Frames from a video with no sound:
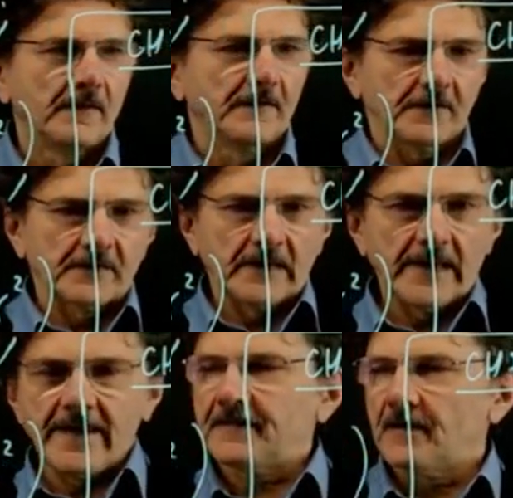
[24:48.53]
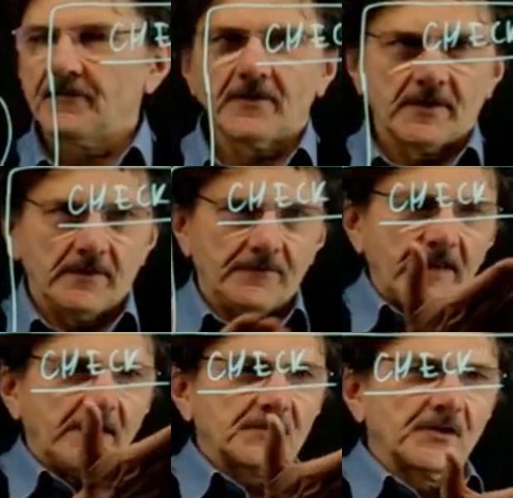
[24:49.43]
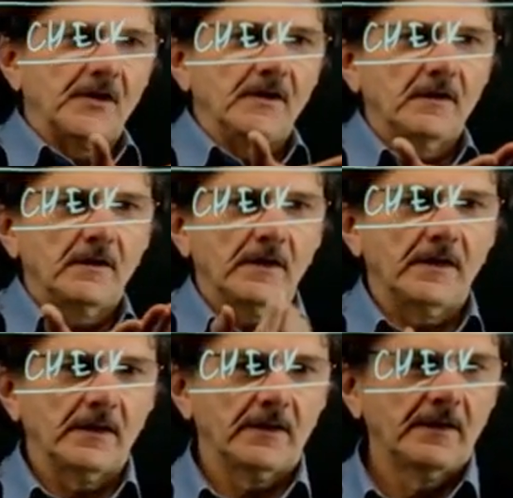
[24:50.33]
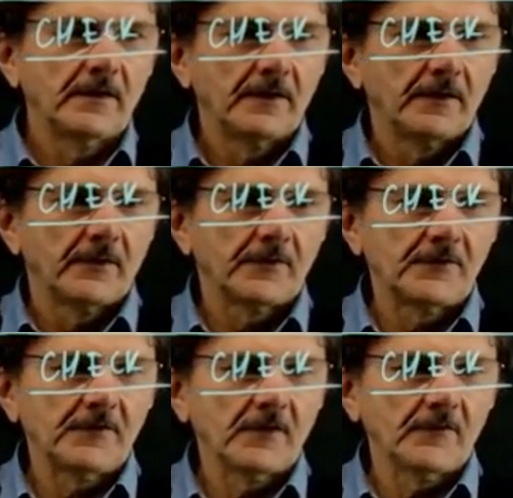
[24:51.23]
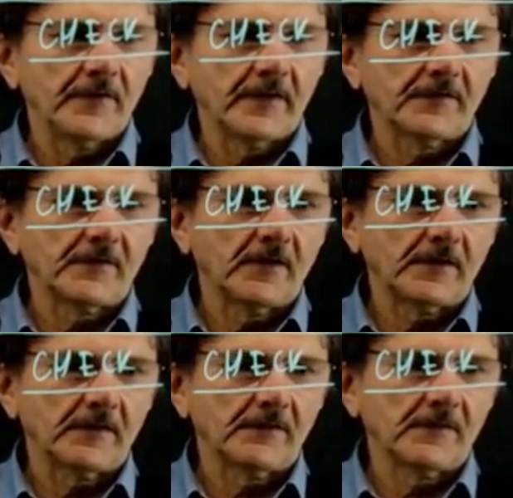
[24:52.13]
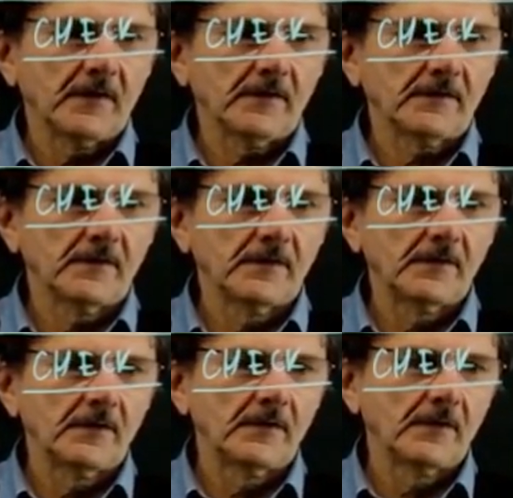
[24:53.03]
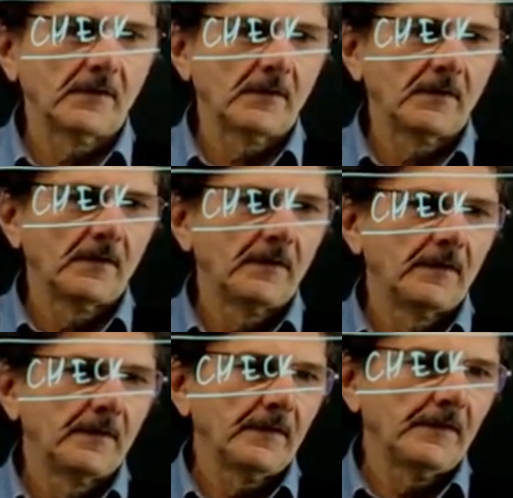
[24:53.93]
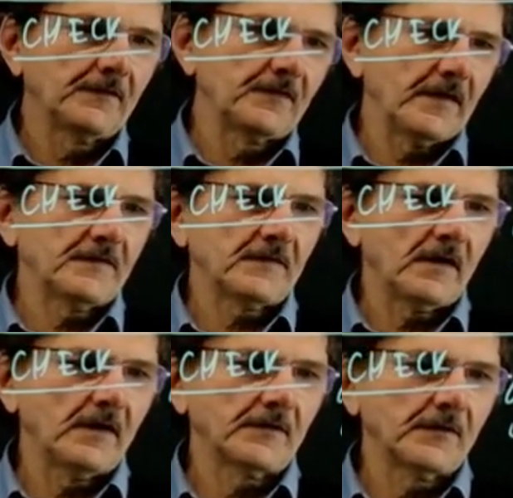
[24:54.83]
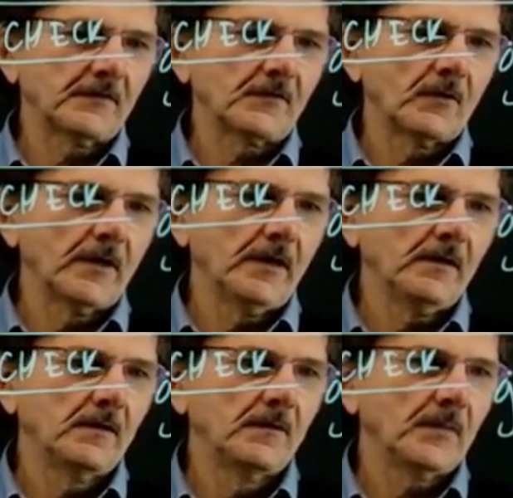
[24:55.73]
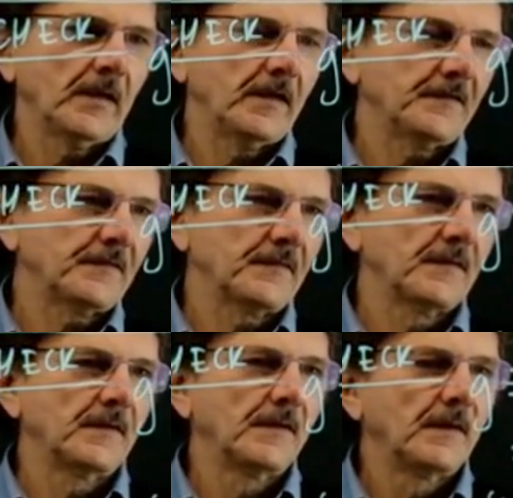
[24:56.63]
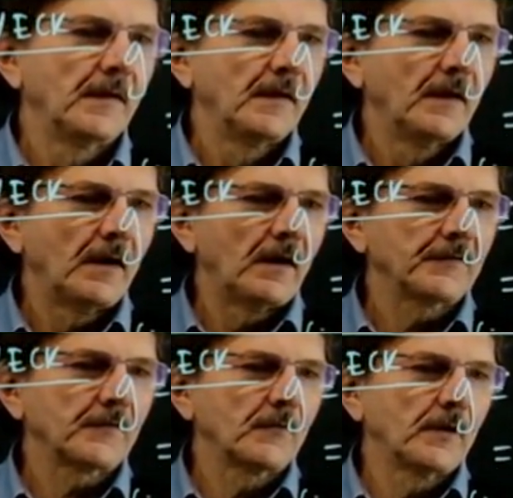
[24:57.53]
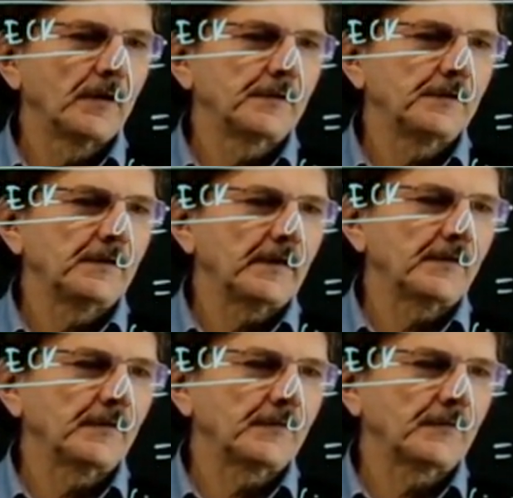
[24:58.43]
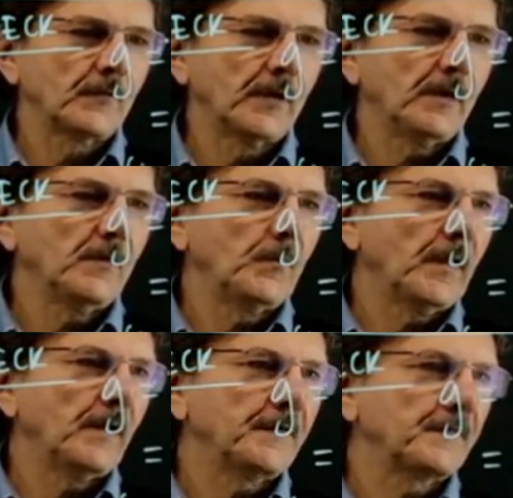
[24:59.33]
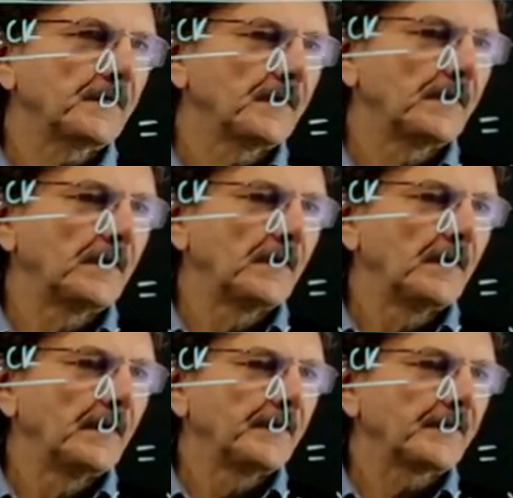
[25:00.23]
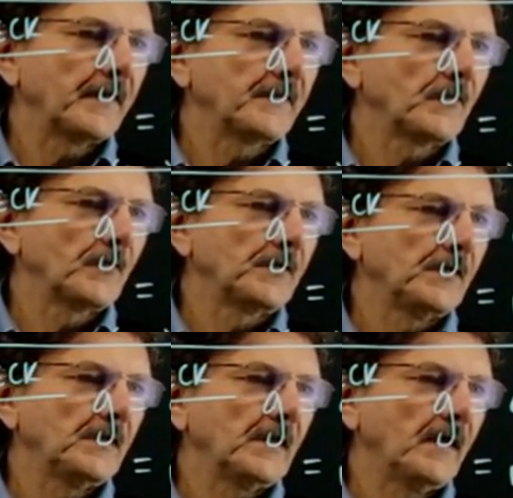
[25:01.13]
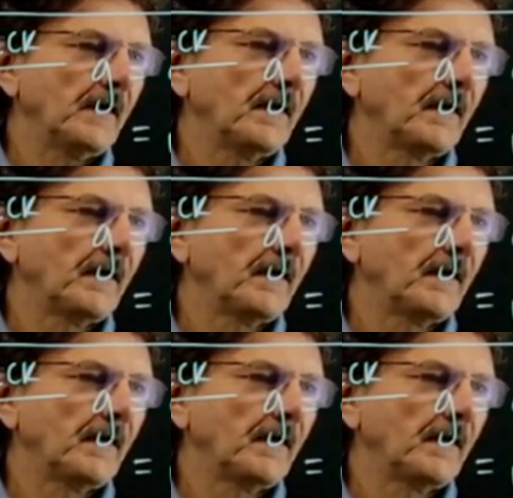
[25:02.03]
So the length of a vector uh, g of x dot x dot is just r dot square plus r square theta dot square plus sine square theta